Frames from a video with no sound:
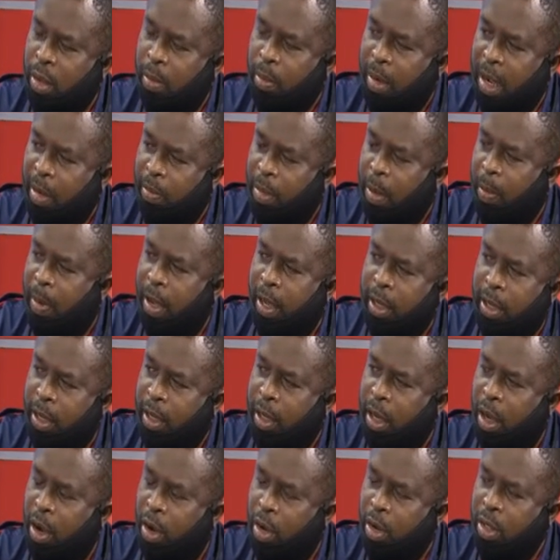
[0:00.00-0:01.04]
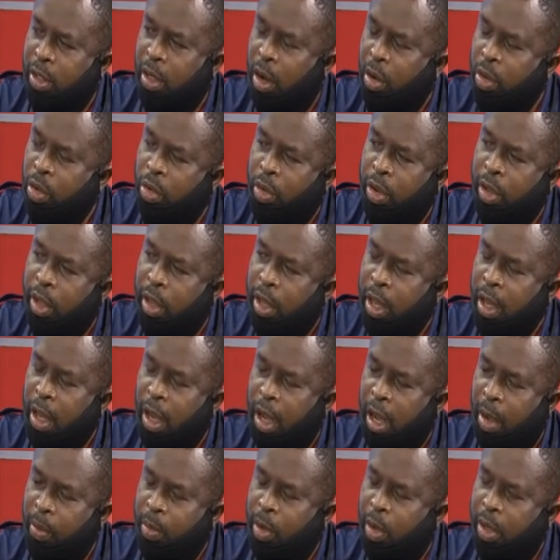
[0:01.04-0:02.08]
by Babangida under
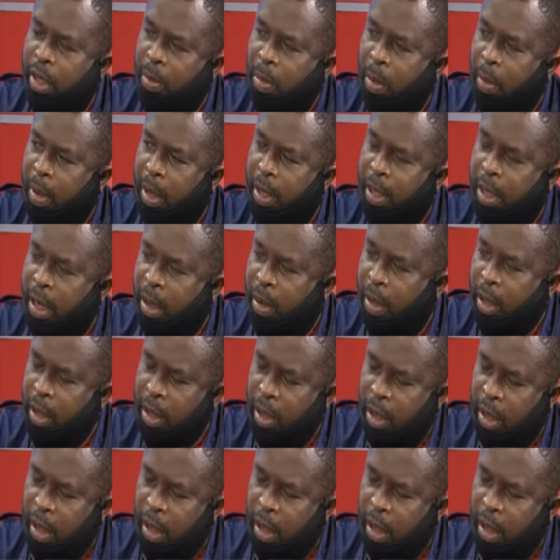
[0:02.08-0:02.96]
Babangida,